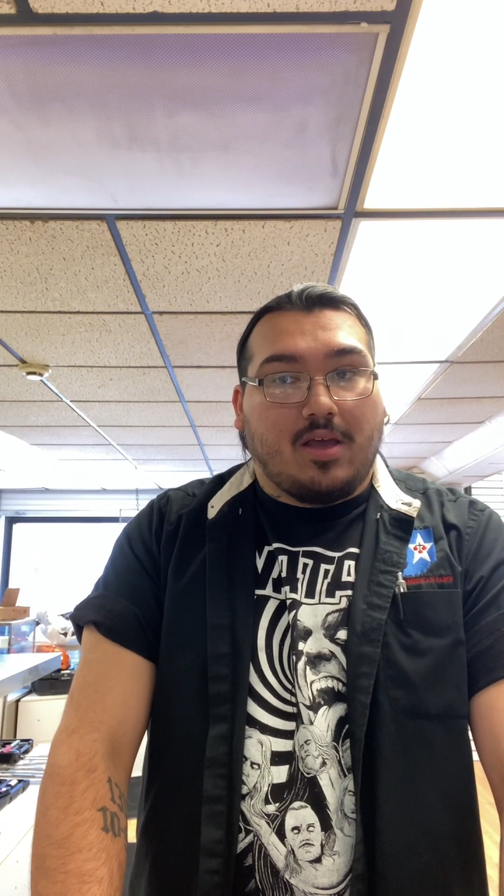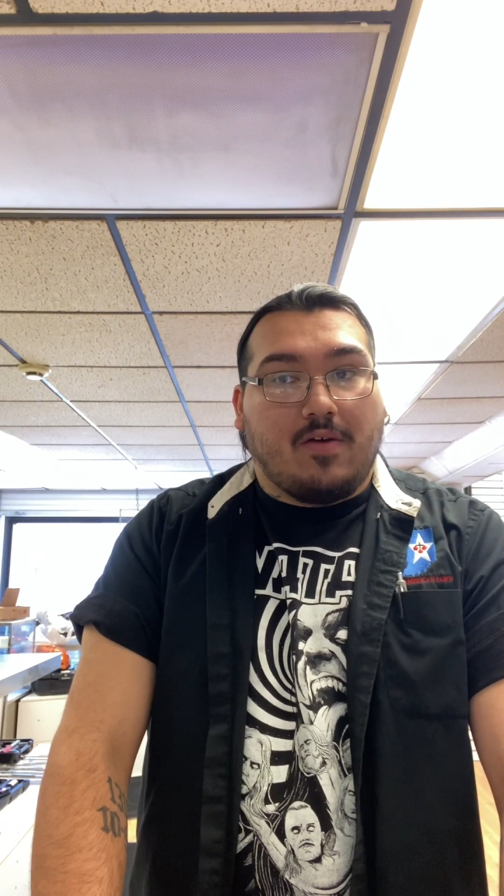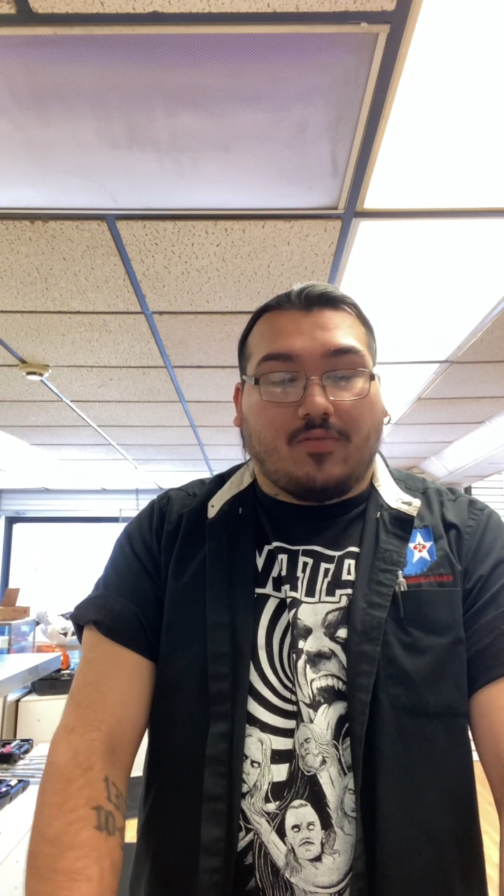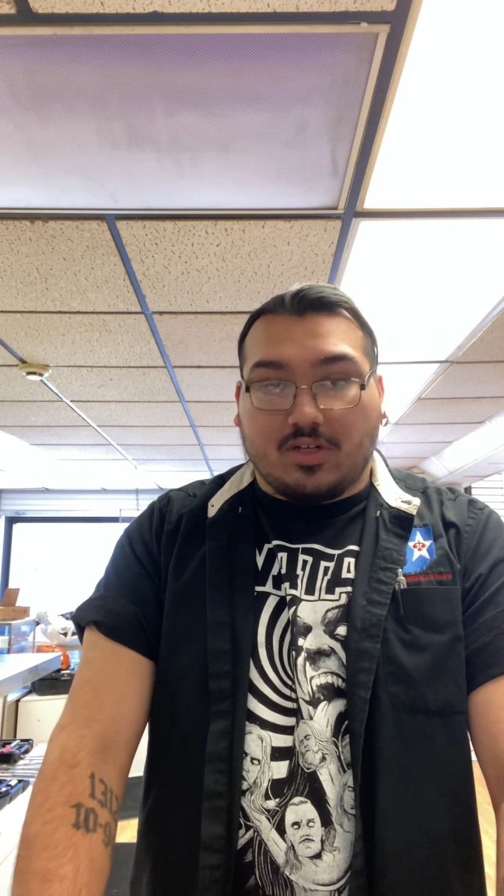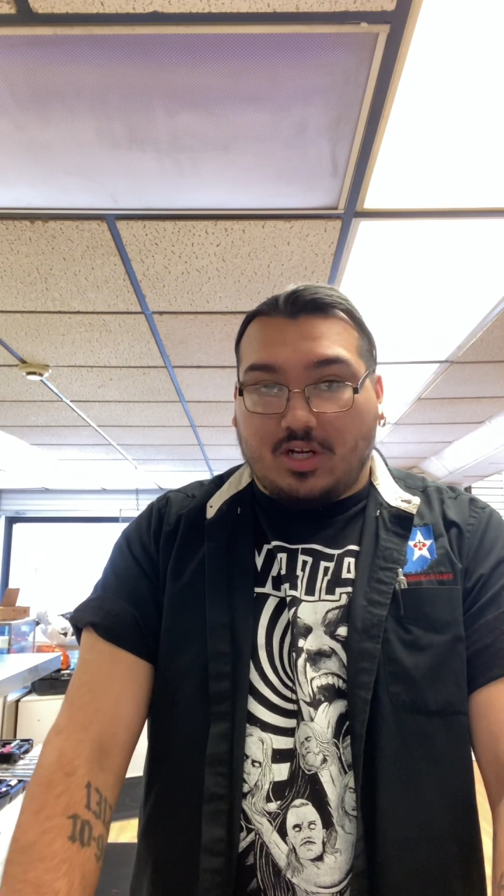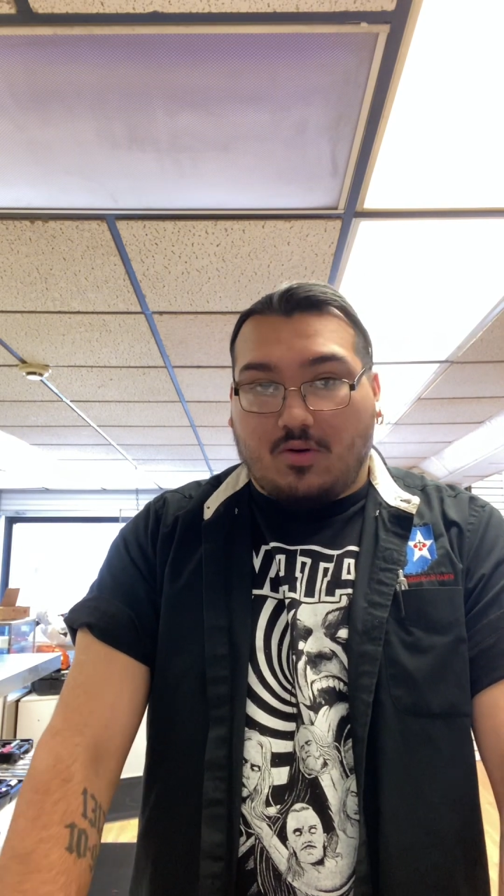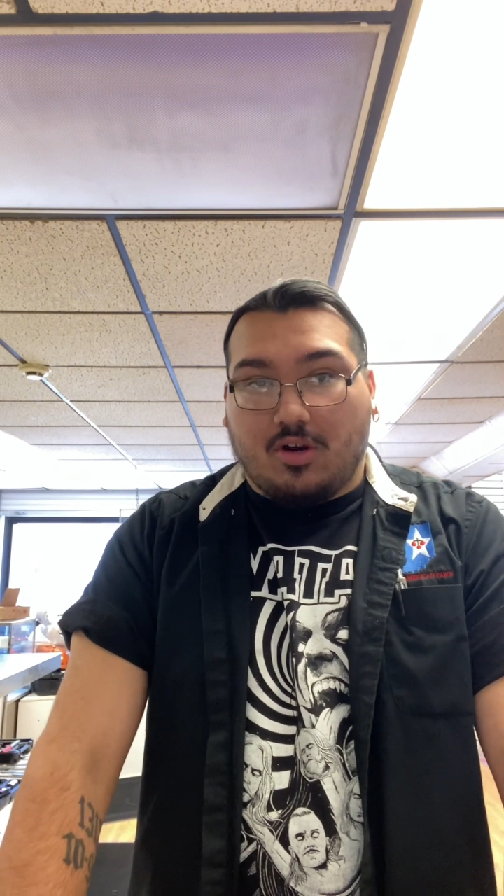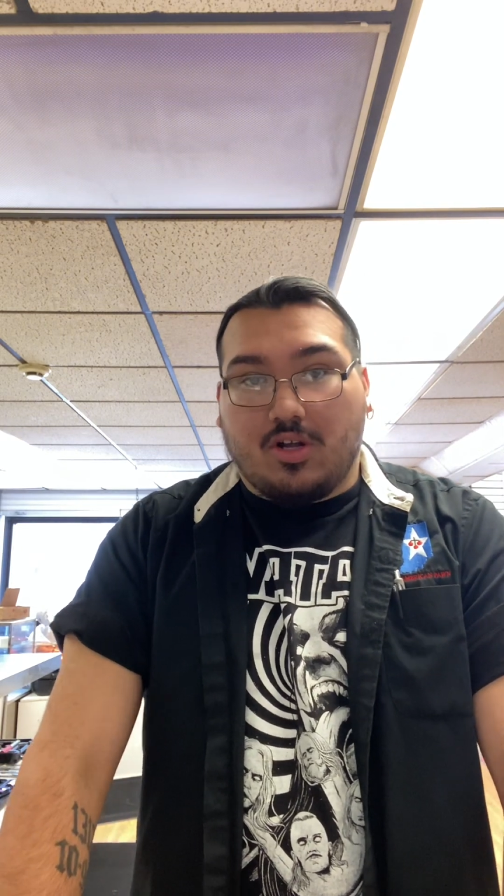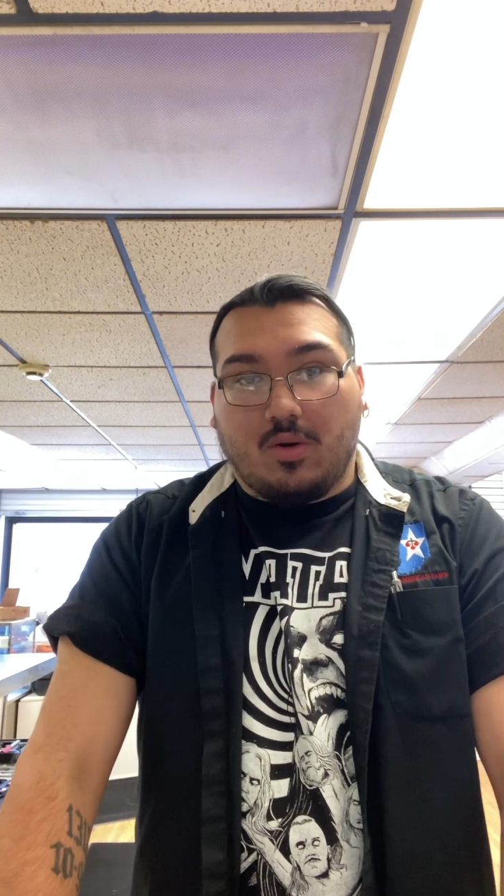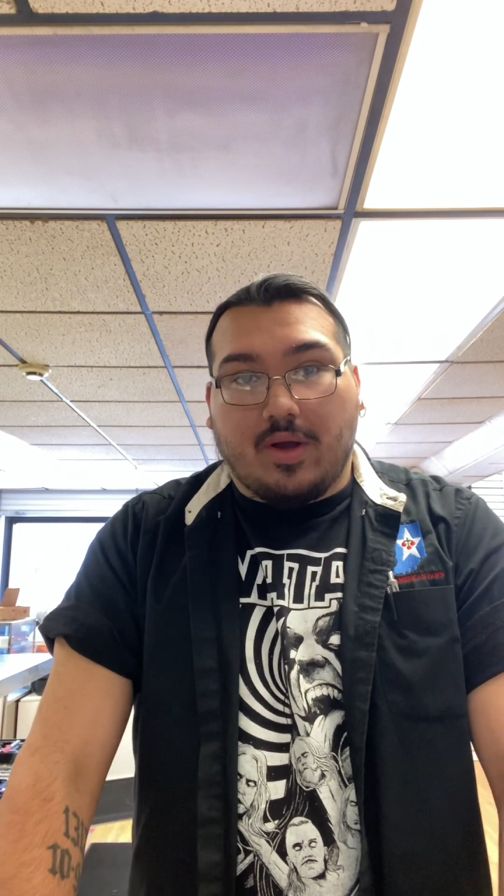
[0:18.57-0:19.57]
First thing you
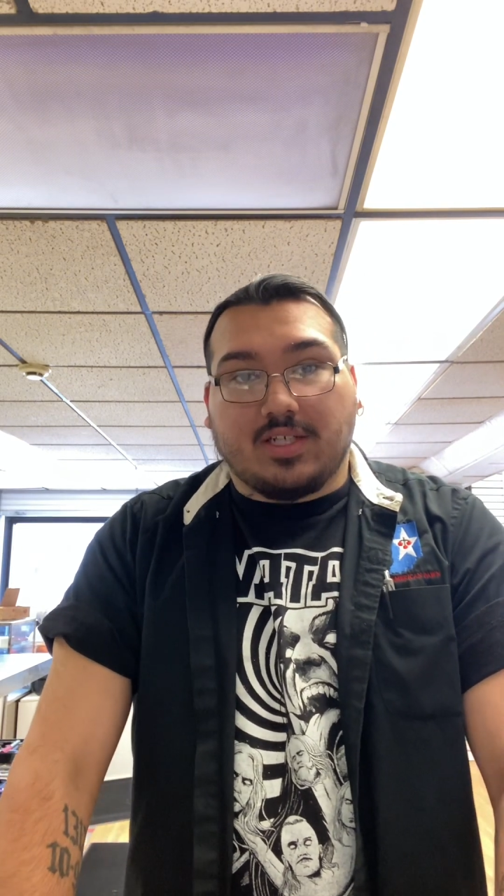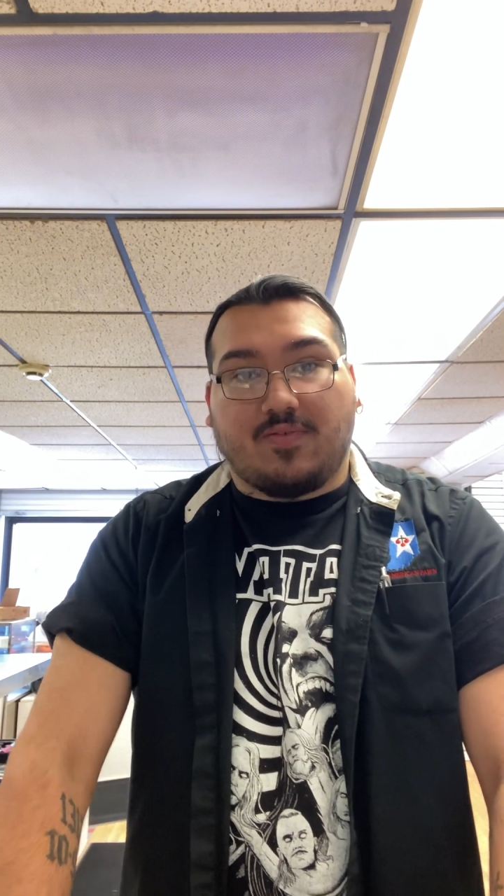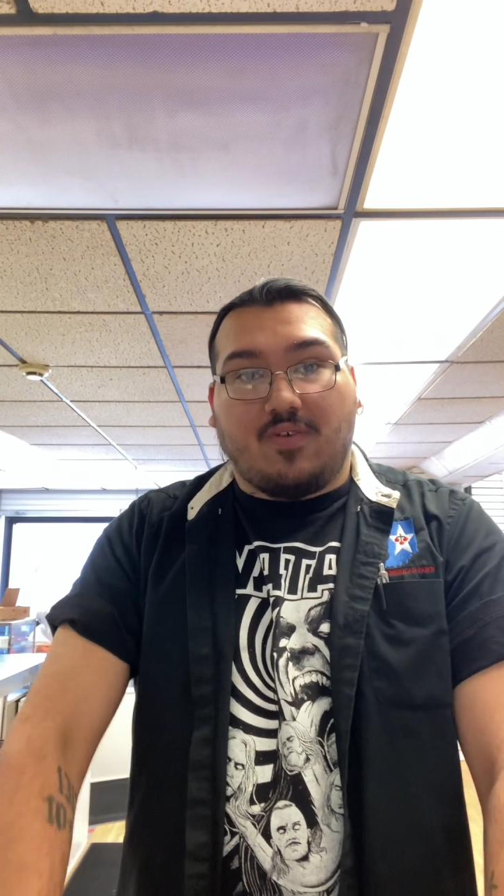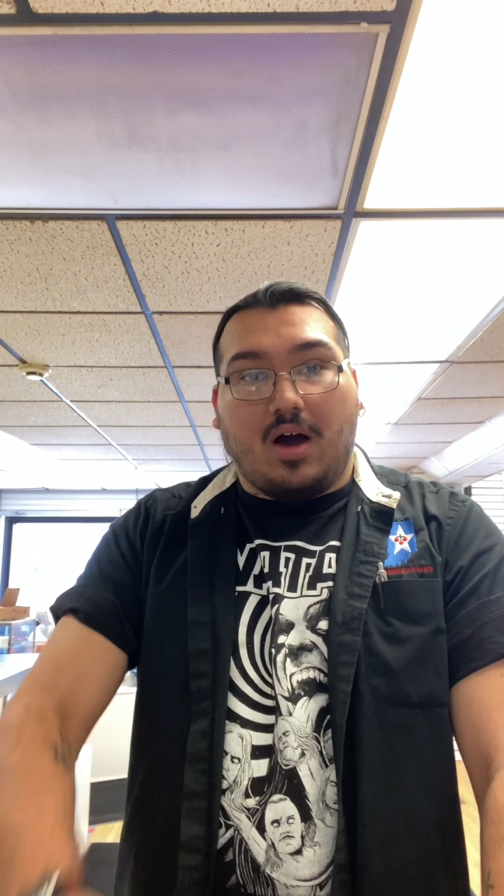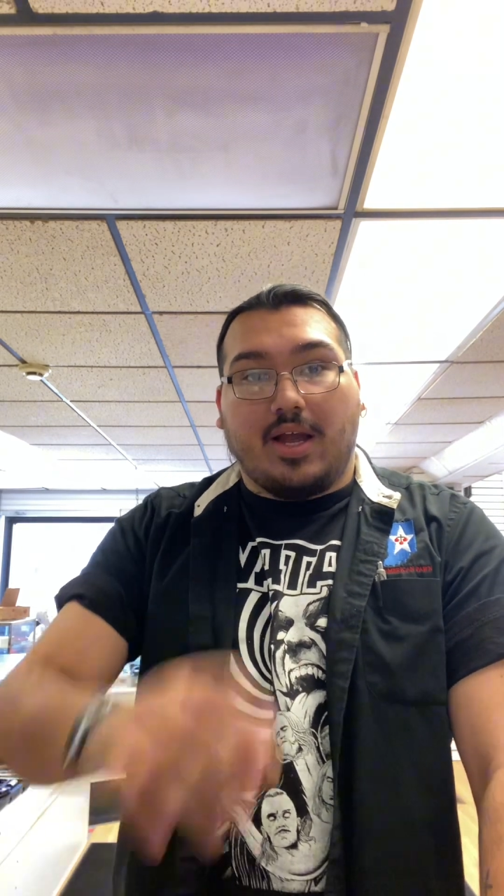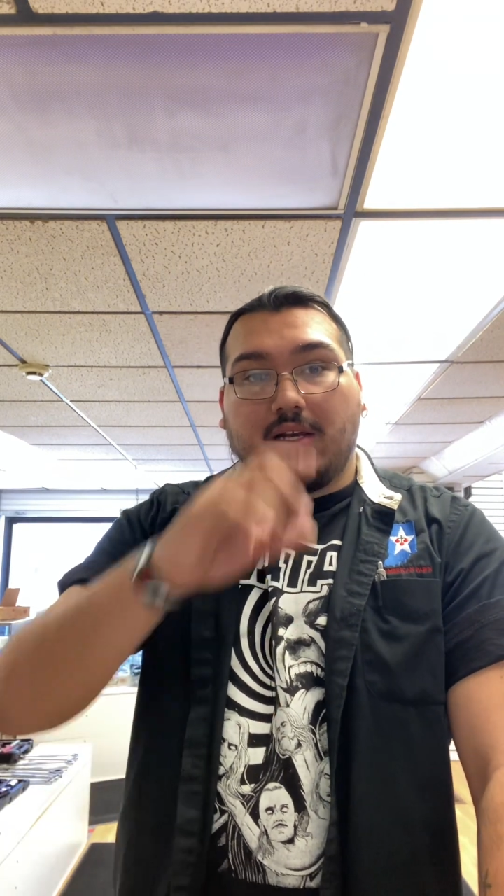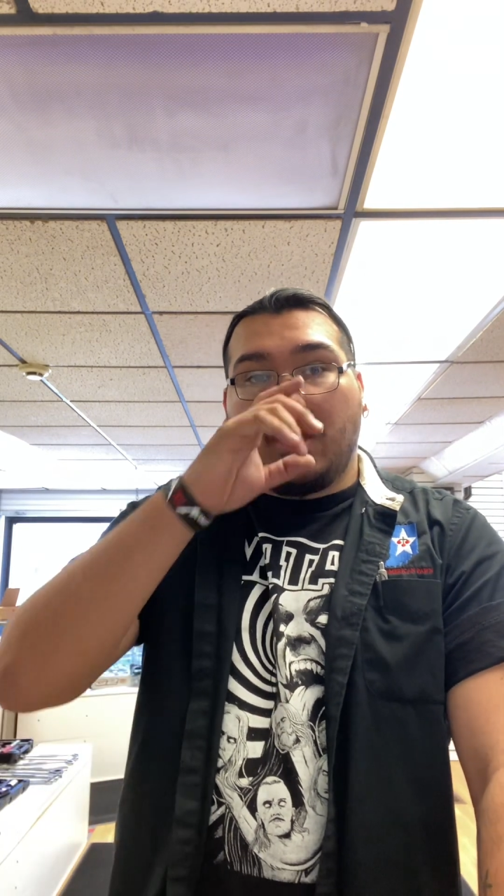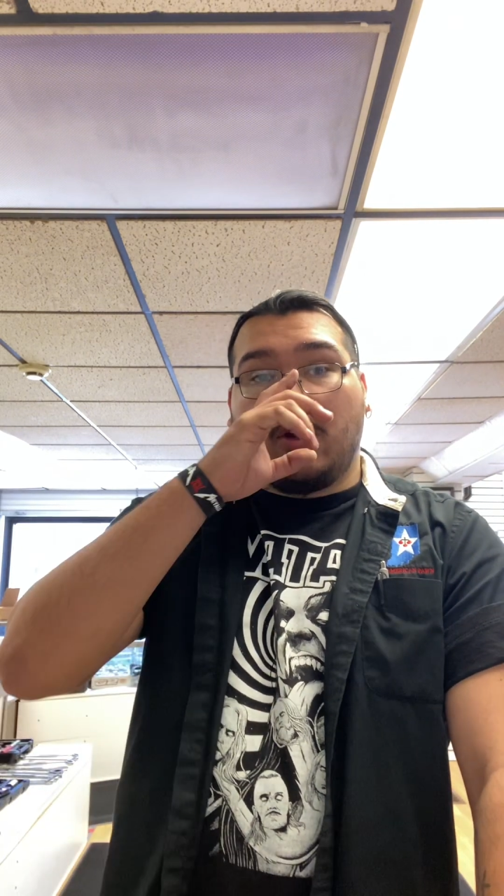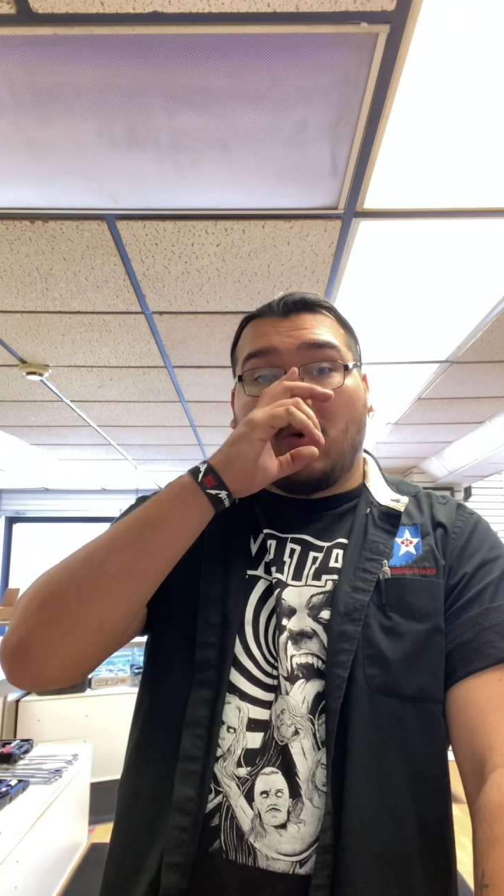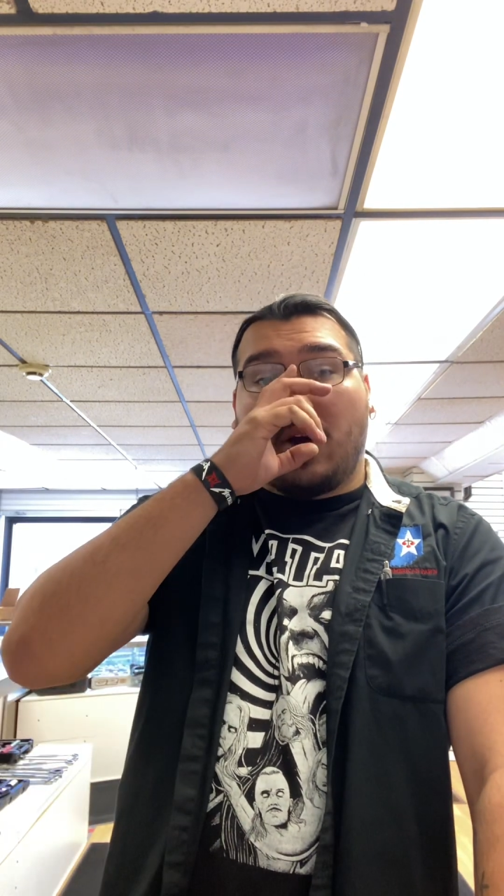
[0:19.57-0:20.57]
want to do is find
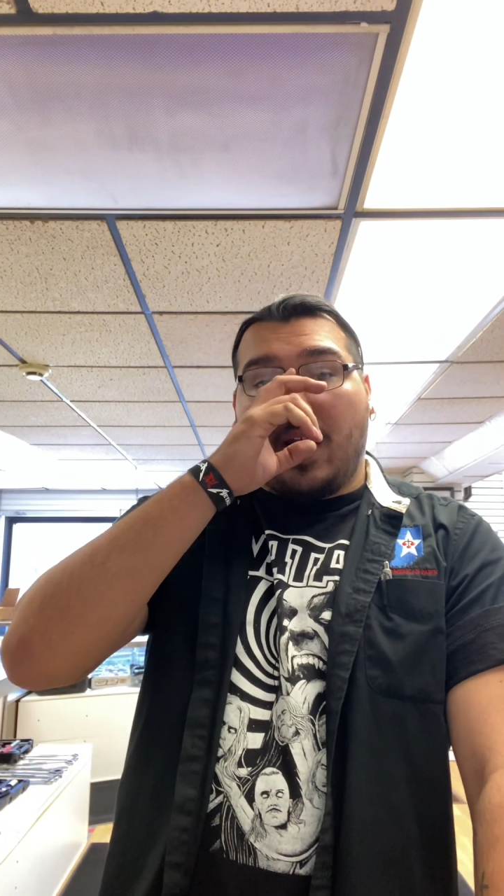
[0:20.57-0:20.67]
in your